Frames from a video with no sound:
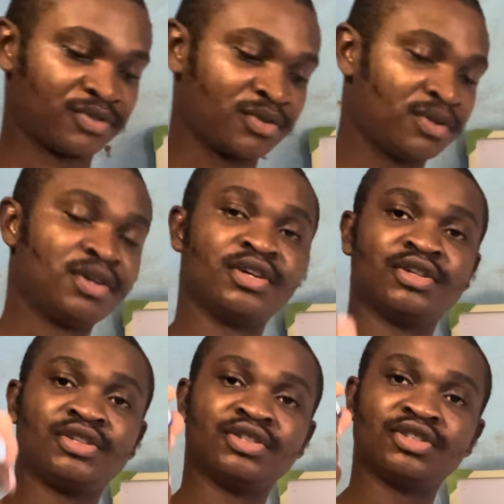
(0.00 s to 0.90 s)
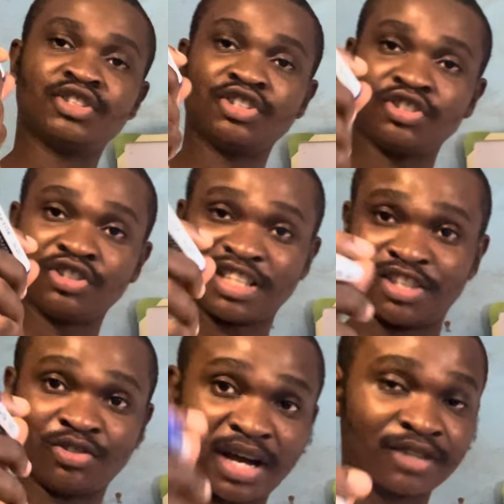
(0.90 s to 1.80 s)
So
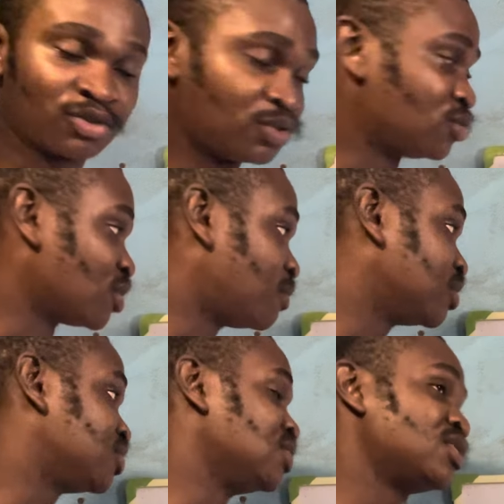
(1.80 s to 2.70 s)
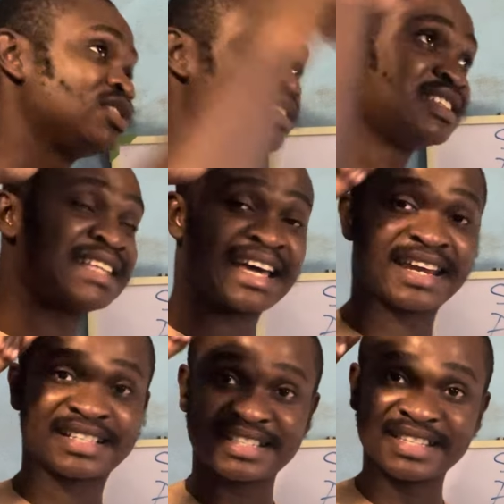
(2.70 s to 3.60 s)
I told you summons is
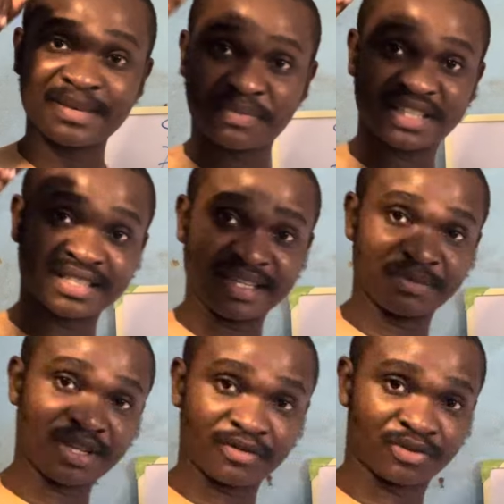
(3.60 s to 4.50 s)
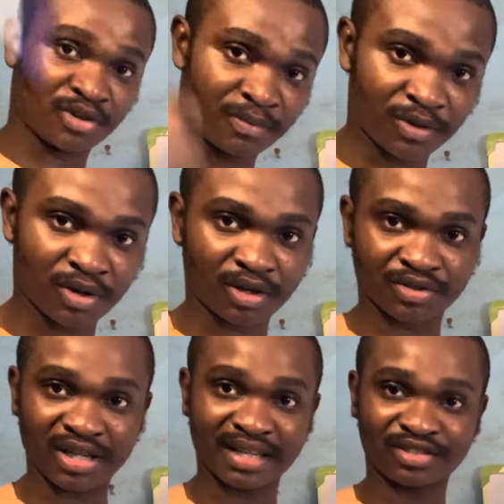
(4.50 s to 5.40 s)
directing the person himself to come to
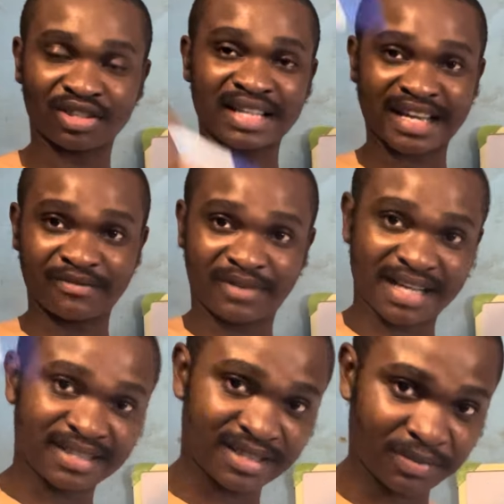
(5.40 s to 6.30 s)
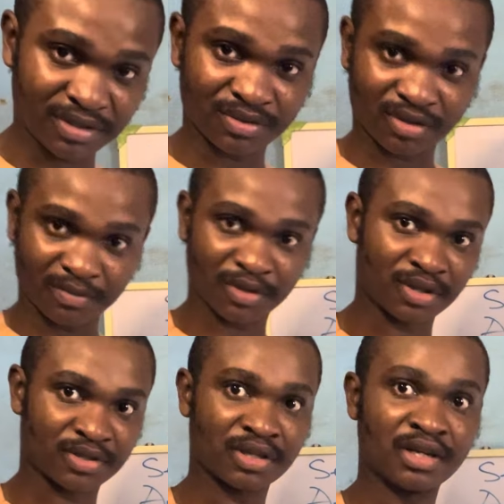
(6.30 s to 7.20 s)
court, just like inviting the person to come to court.